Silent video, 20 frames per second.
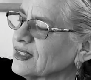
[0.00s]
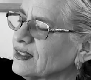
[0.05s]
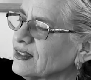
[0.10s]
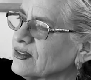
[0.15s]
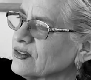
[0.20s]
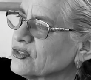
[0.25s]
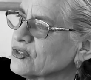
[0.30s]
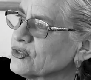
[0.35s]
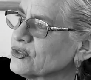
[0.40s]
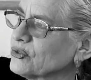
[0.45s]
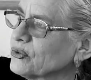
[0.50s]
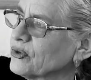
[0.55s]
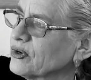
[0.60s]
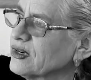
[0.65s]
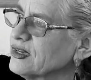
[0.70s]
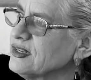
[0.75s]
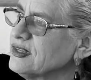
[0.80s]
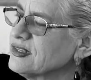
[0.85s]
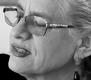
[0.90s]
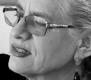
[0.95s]
The
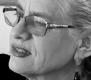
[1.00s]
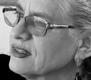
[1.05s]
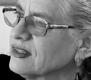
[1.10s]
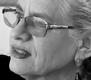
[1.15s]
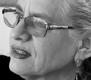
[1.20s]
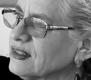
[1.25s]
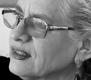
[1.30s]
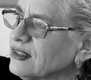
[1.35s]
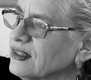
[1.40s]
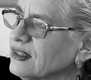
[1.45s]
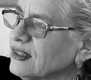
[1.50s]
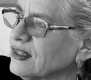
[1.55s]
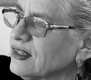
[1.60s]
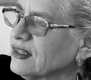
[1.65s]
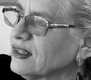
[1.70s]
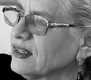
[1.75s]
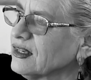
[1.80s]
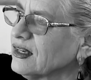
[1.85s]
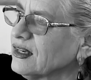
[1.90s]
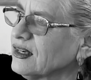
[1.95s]
stories,
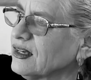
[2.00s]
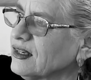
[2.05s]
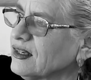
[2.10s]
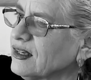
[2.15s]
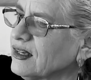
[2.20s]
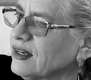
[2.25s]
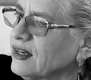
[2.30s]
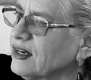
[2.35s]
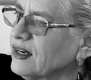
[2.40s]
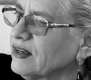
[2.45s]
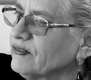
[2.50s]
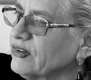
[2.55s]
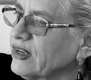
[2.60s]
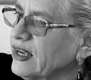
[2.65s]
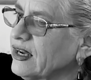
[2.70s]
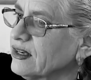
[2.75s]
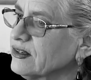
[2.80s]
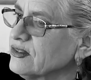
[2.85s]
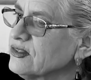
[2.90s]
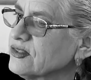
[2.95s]
I've
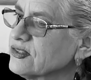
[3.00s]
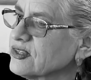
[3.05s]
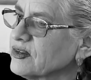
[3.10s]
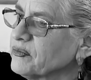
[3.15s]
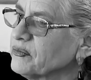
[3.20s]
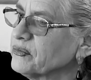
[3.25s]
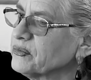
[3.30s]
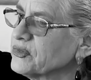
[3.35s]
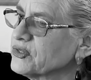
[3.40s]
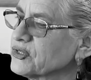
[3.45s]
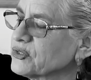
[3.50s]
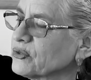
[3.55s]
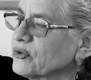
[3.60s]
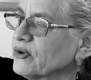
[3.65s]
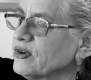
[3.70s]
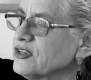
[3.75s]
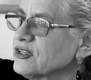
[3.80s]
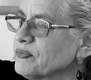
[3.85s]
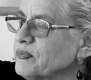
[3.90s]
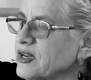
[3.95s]
added some
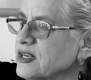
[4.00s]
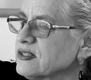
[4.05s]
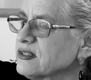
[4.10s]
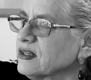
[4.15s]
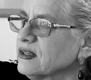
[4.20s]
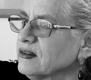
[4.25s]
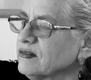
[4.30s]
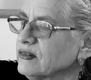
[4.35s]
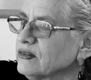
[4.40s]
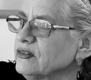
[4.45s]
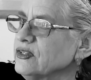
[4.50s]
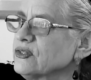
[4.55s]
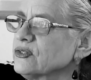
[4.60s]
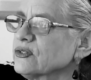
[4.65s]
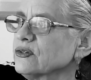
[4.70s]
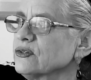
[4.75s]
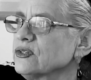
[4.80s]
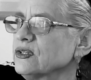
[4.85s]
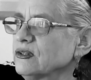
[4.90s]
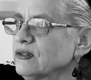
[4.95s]
stories based on
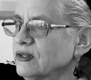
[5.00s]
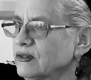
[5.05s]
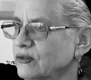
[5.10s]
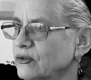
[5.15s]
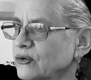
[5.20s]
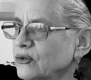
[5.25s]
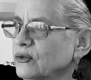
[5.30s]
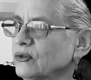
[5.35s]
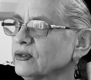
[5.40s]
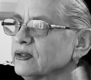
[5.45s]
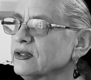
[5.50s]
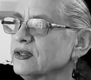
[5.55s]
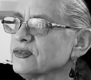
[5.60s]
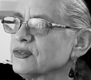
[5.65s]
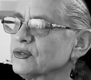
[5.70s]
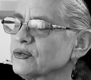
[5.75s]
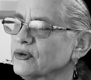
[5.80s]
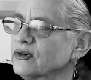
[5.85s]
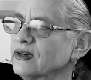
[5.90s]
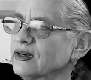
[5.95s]
research in the local
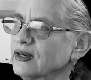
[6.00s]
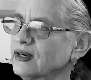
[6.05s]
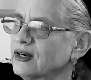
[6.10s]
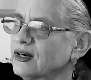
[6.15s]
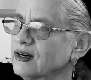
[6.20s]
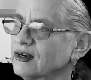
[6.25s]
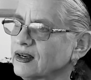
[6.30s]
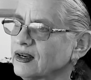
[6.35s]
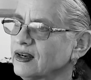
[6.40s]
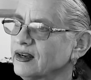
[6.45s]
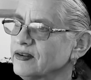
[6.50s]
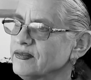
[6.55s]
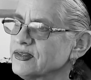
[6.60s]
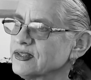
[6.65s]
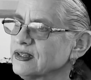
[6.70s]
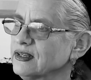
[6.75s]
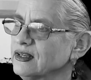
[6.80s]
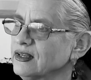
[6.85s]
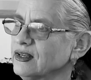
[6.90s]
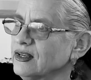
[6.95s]
historic
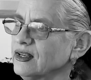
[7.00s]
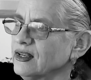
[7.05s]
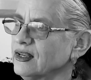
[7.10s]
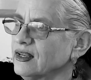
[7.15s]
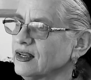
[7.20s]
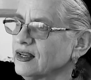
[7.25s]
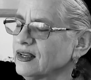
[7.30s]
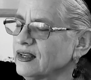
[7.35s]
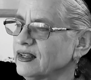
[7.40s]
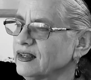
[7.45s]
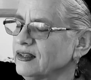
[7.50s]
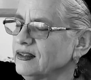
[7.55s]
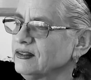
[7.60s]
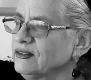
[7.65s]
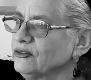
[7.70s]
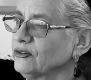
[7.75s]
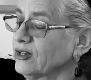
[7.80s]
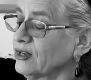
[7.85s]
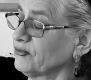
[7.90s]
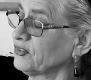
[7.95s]
archives, and
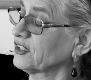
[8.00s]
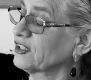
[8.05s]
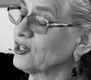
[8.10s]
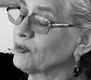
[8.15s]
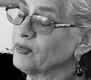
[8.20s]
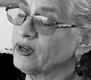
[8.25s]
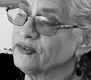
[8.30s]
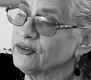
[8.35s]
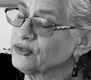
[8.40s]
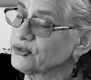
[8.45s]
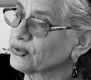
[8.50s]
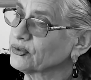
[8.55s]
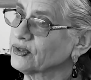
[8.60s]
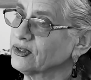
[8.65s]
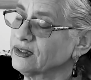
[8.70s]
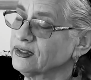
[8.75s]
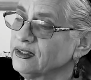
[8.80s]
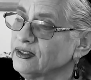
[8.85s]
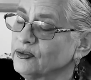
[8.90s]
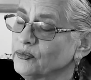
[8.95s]
you'll have to come on the
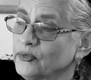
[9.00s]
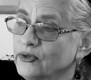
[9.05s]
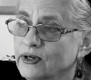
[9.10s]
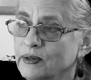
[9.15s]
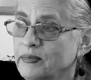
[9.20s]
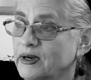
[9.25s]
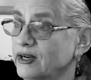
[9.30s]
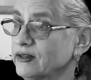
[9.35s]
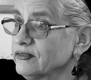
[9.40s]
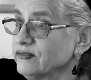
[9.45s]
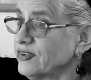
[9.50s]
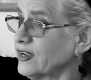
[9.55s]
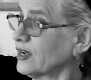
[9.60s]
tour to hear more about